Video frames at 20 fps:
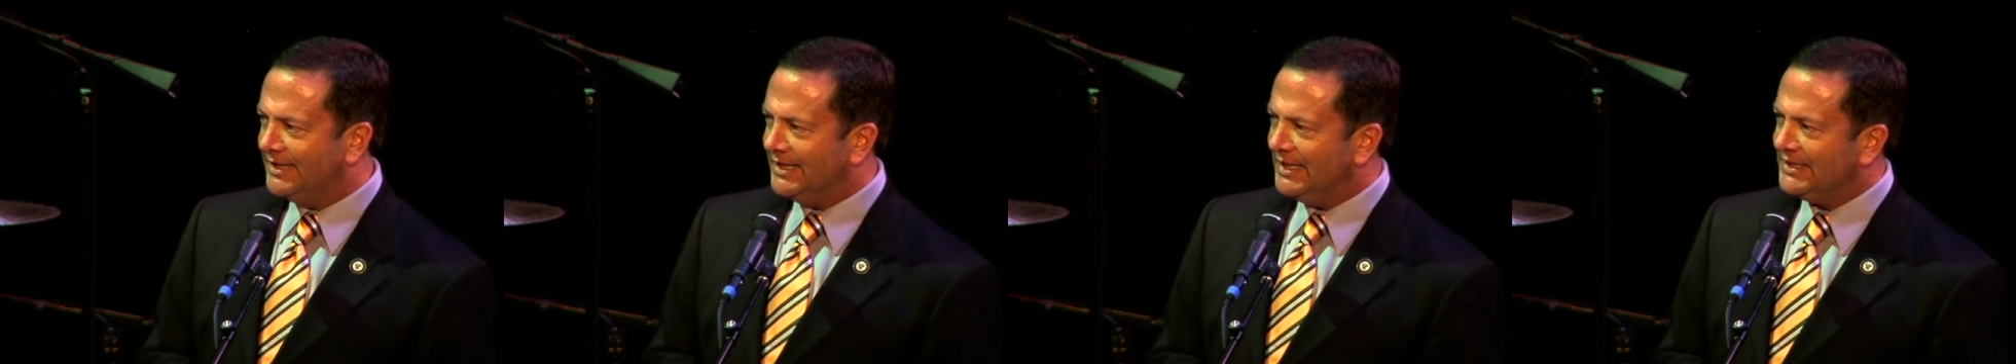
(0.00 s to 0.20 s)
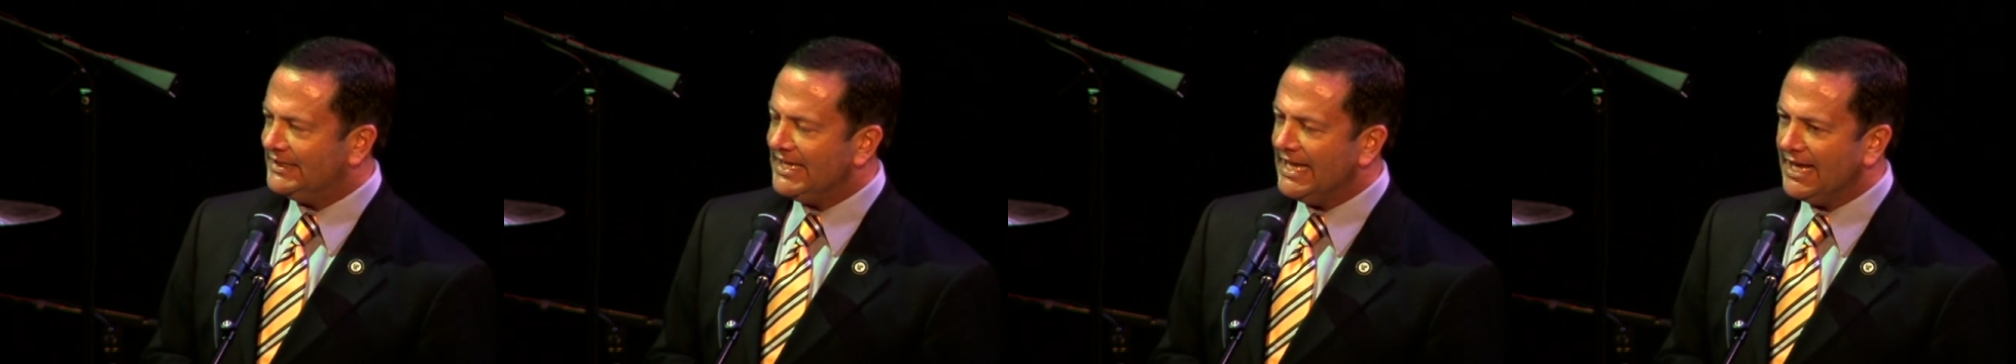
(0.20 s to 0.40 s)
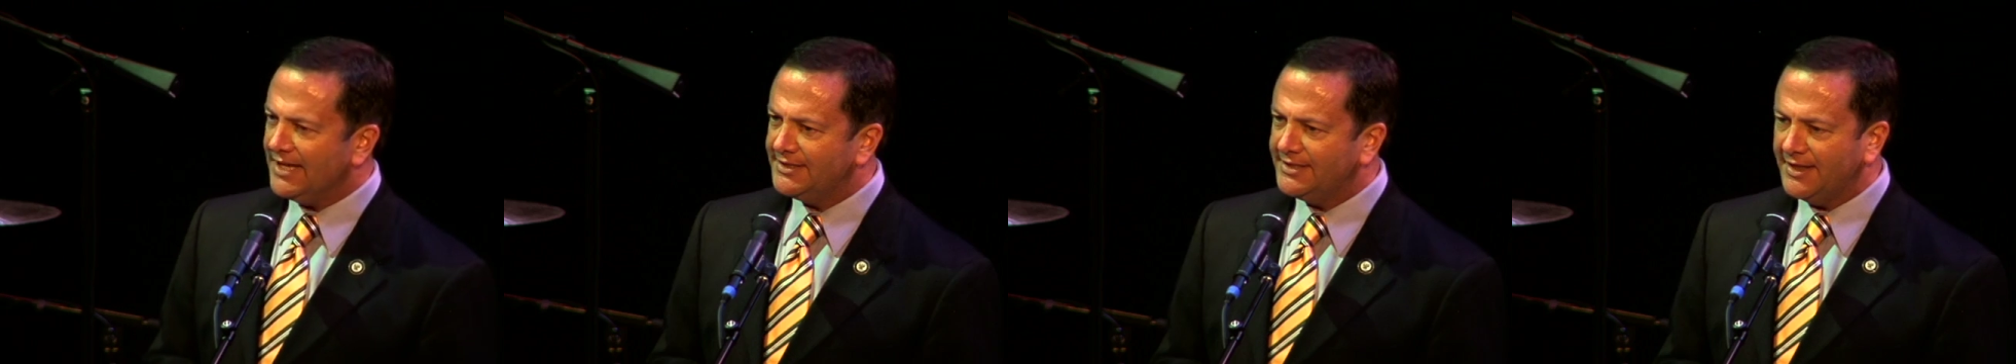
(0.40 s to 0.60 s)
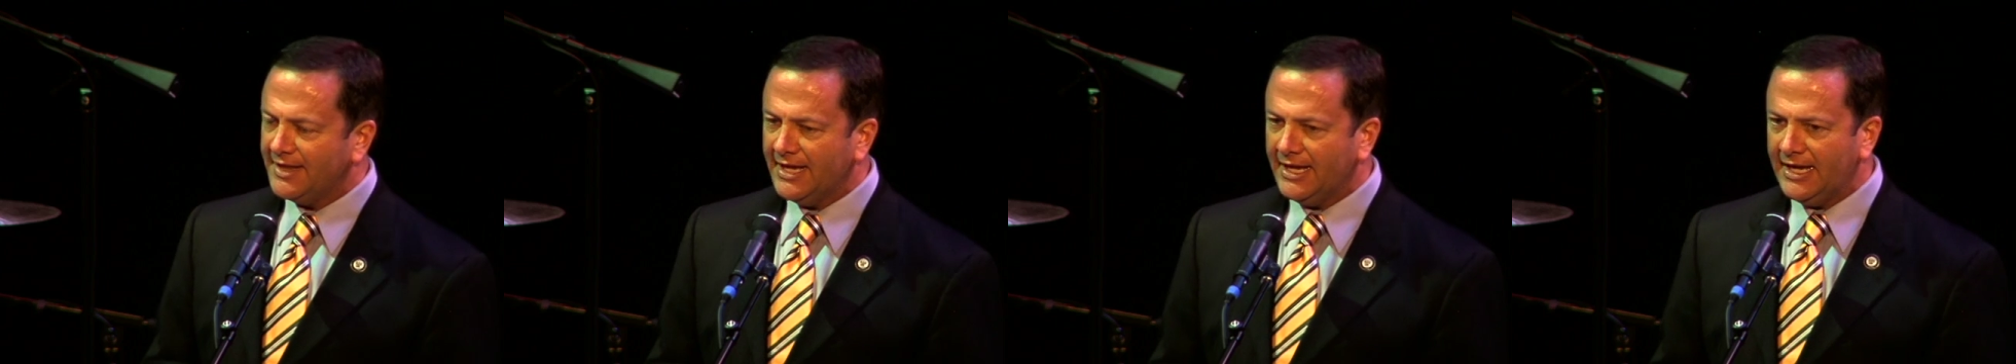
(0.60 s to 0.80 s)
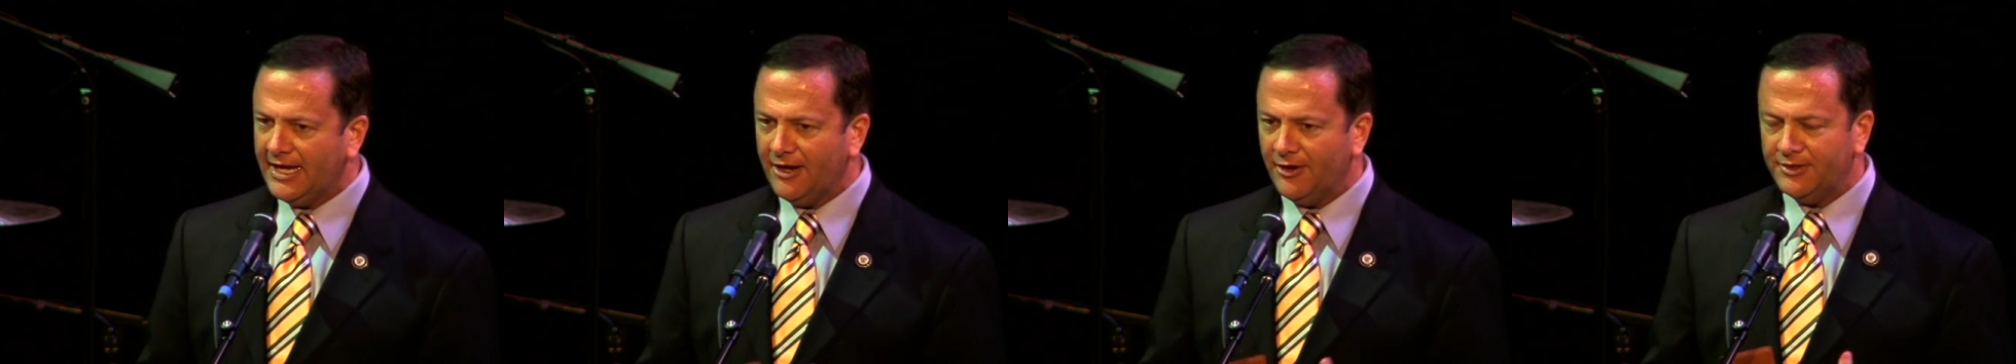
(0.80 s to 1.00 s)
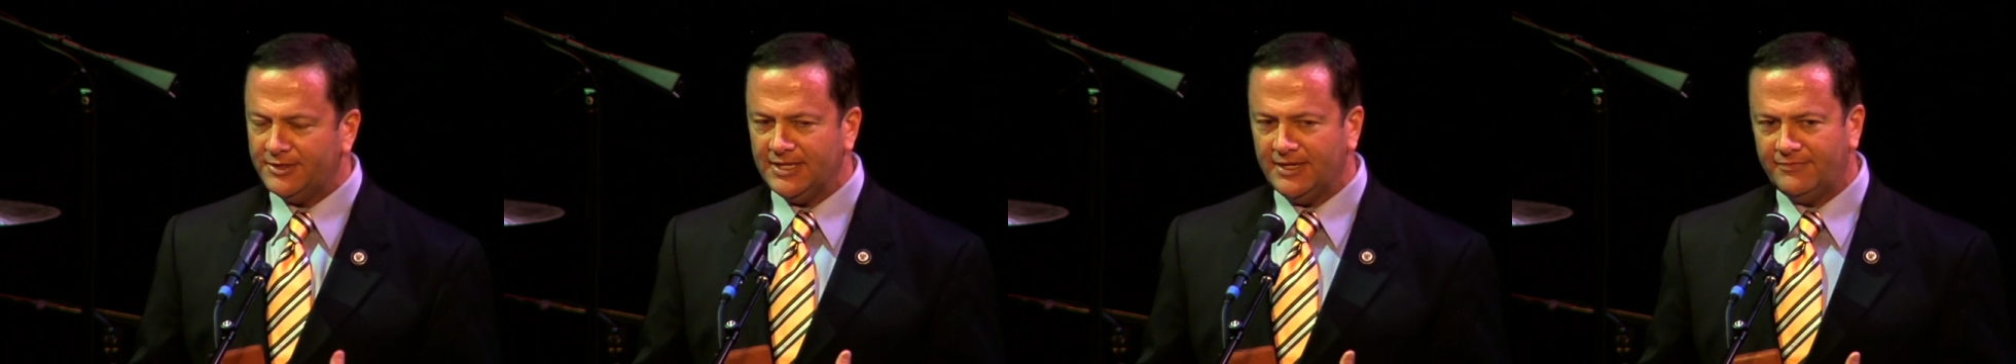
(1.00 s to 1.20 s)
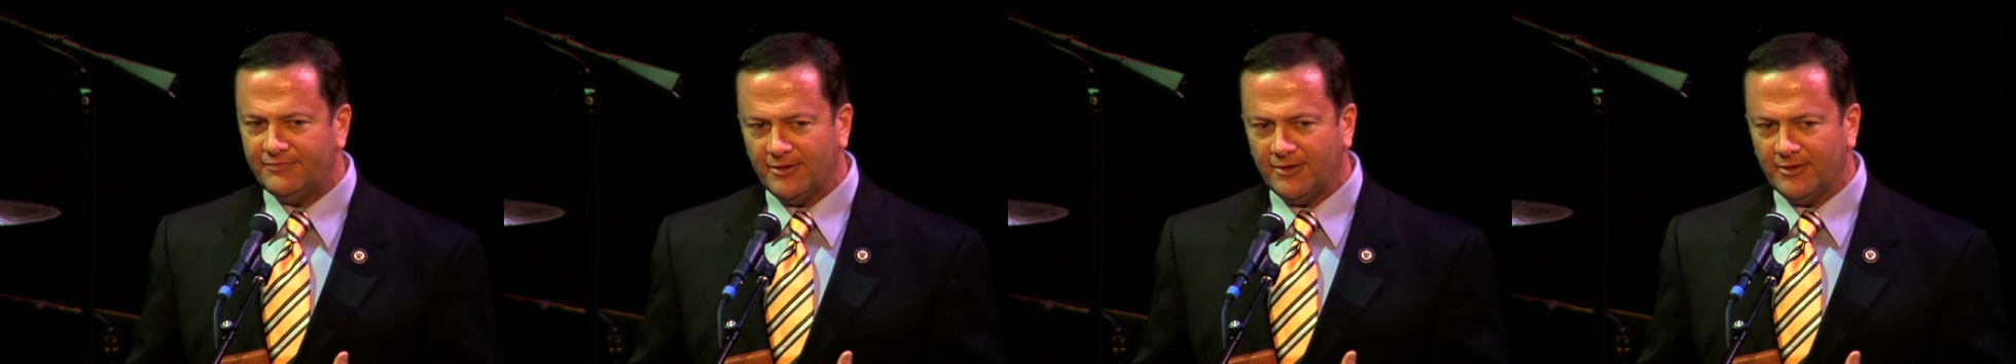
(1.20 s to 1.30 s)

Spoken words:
and the talents that they inherited